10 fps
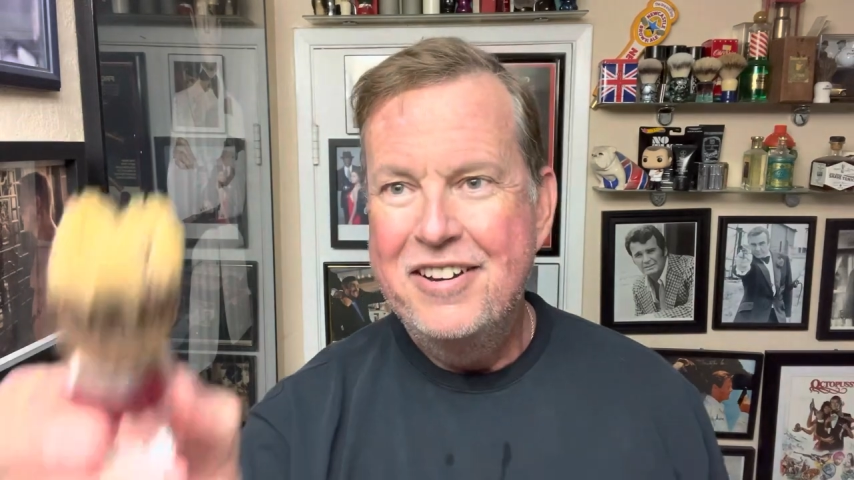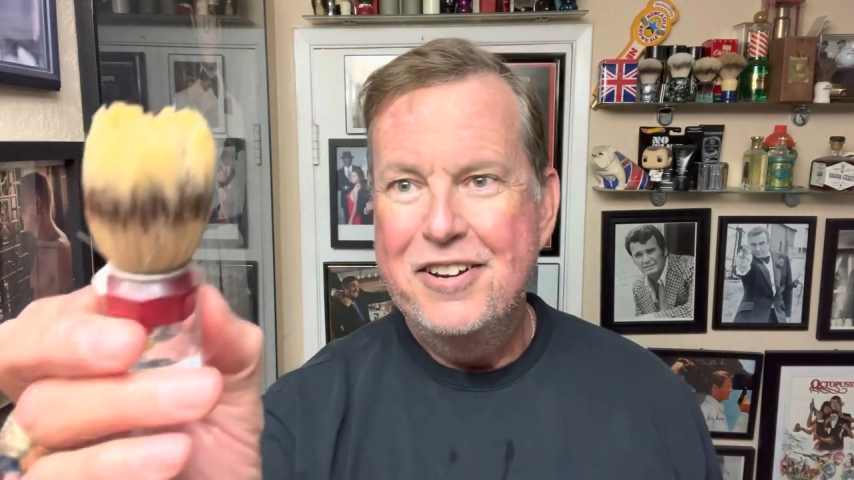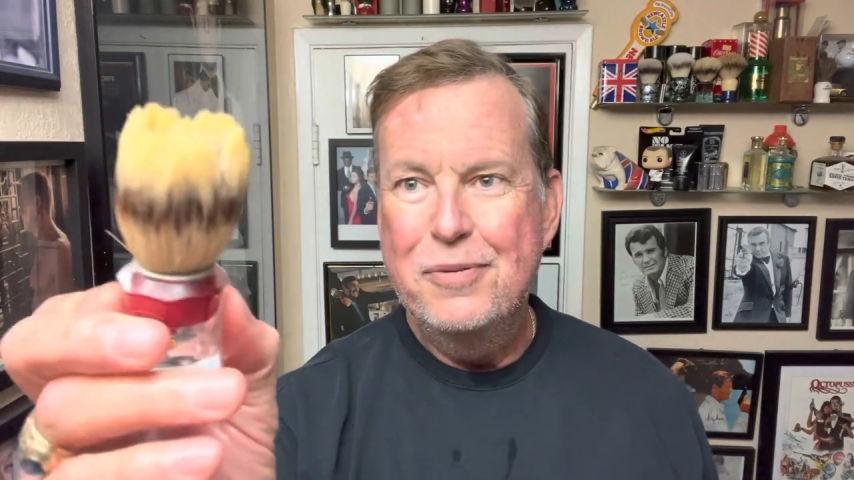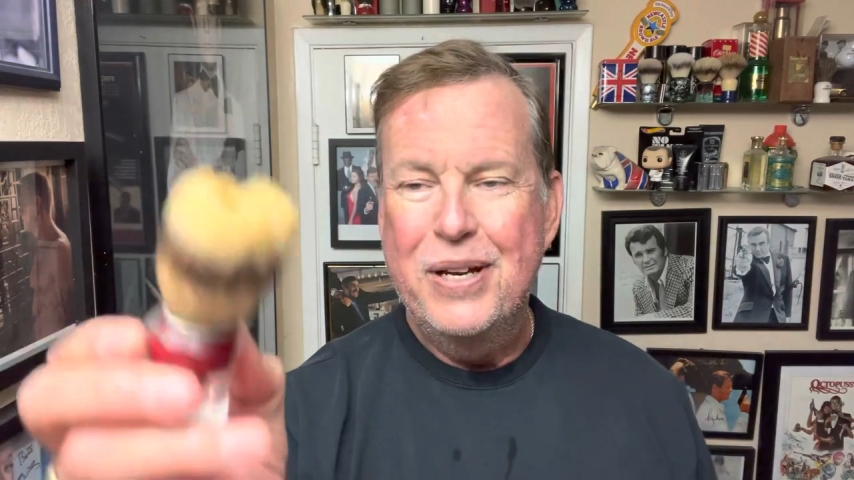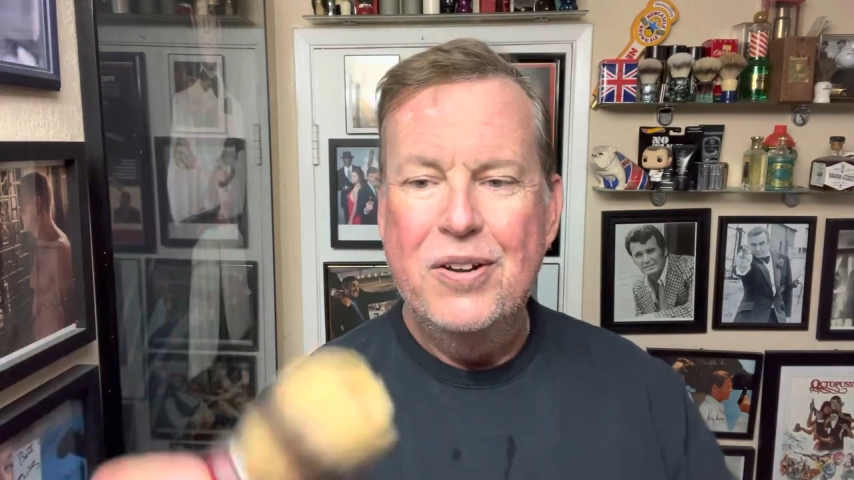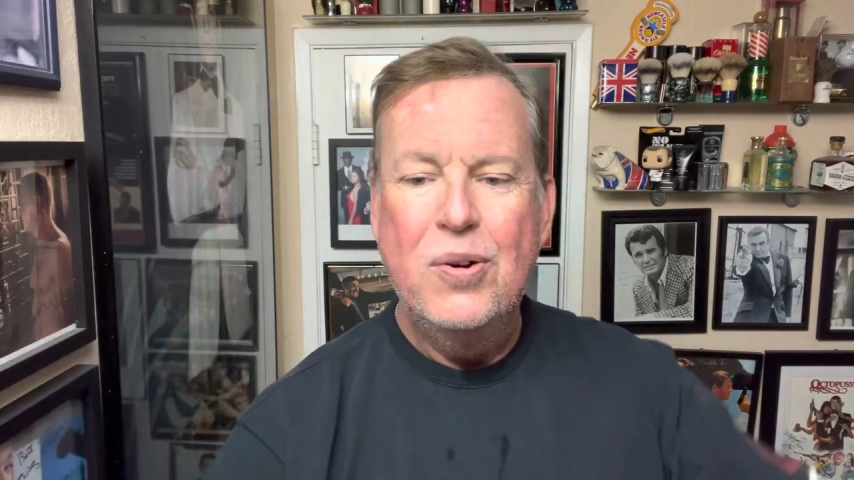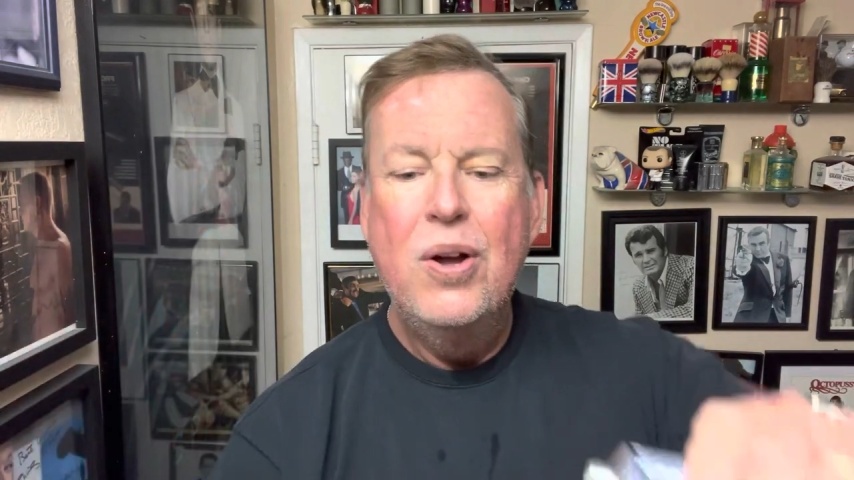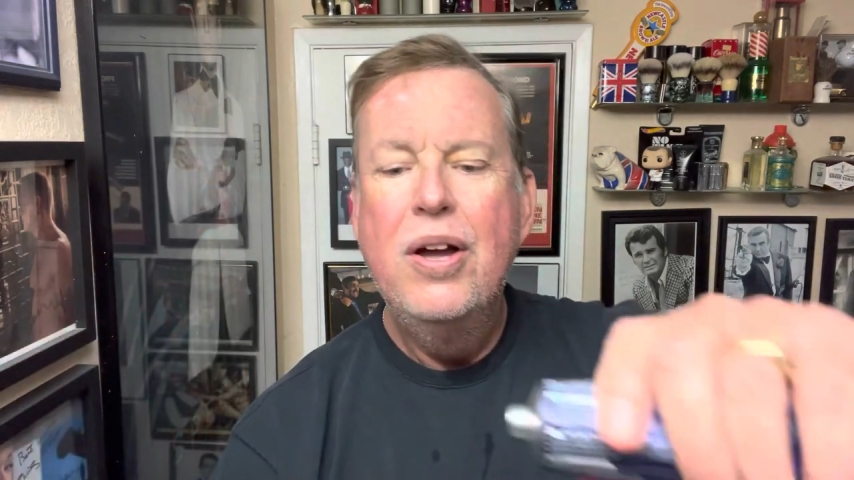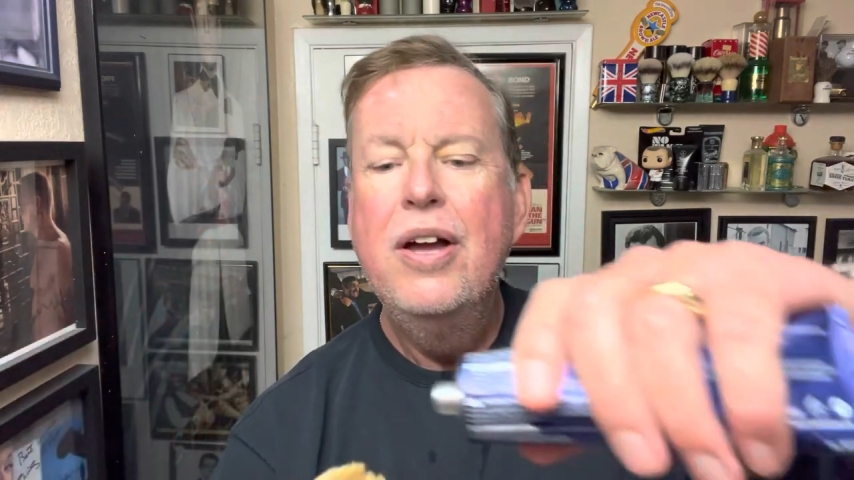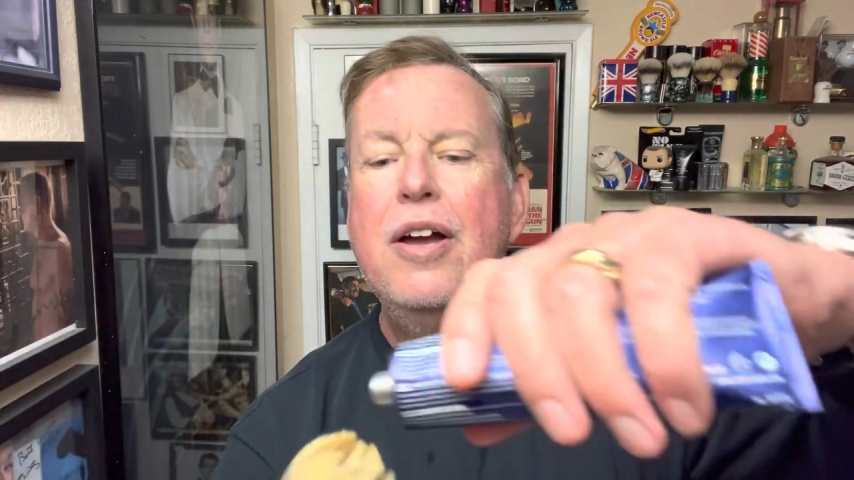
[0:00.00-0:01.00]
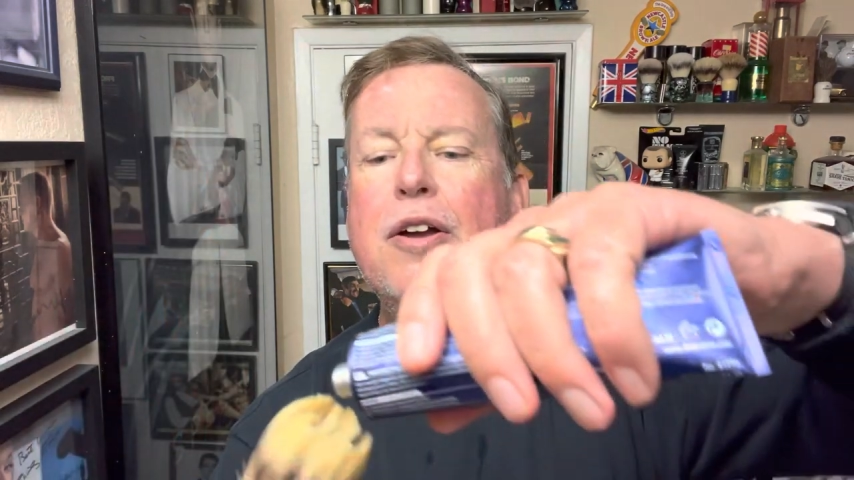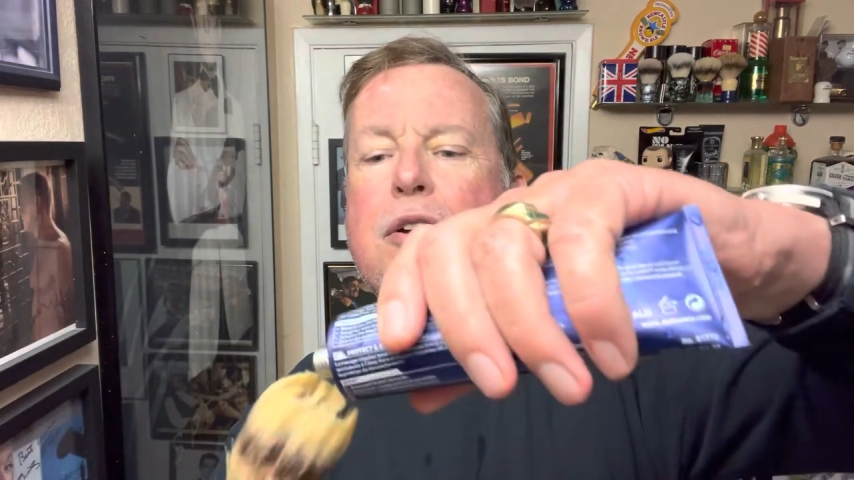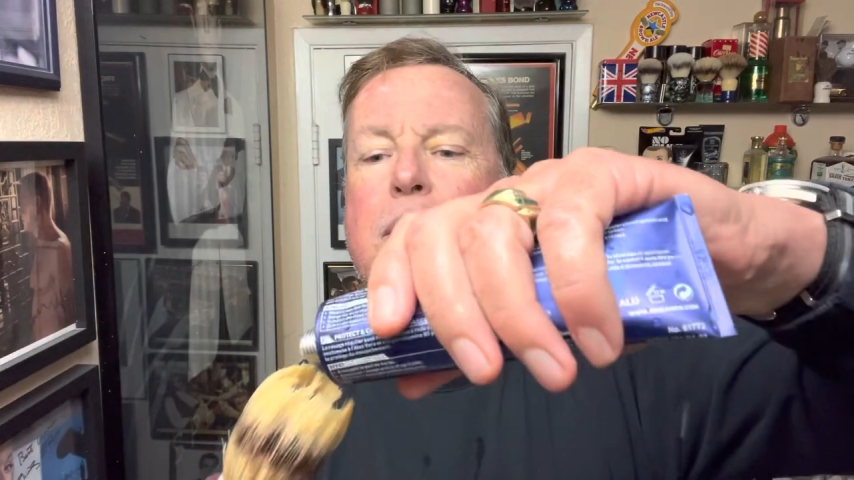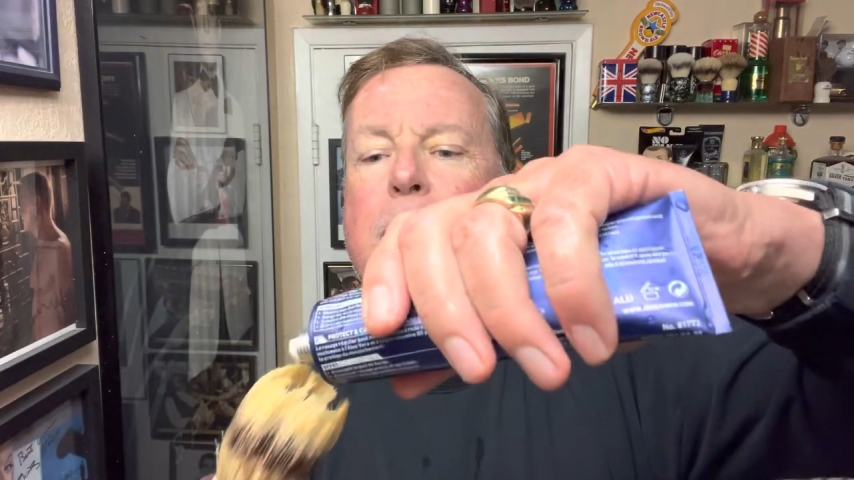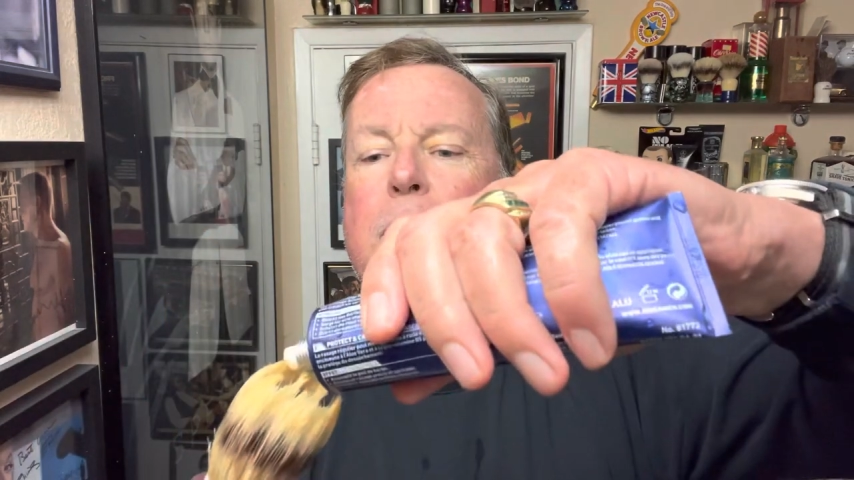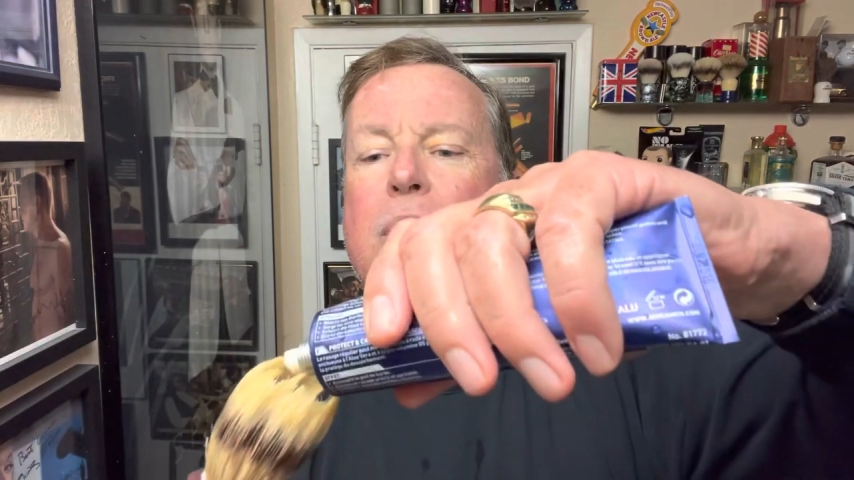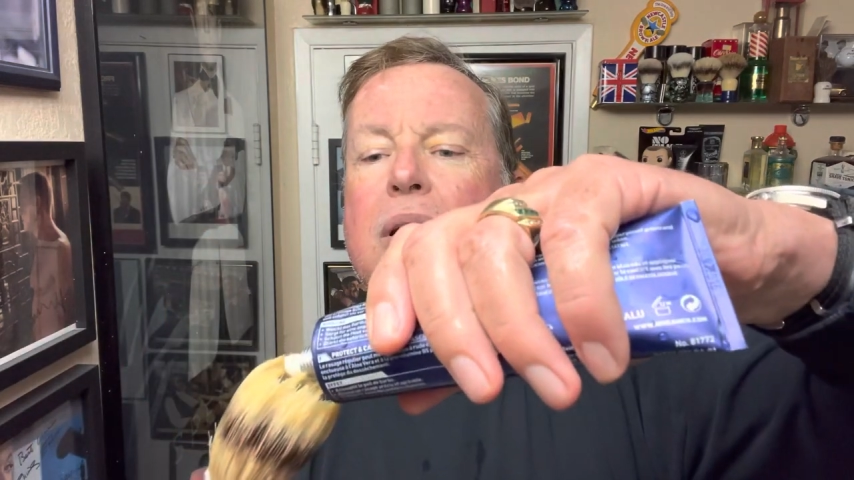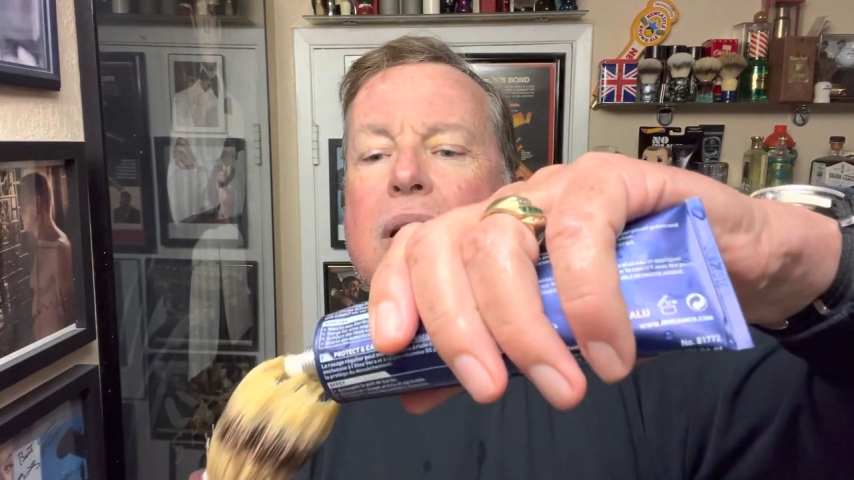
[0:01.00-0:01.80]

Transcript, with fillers: Here we go. Put a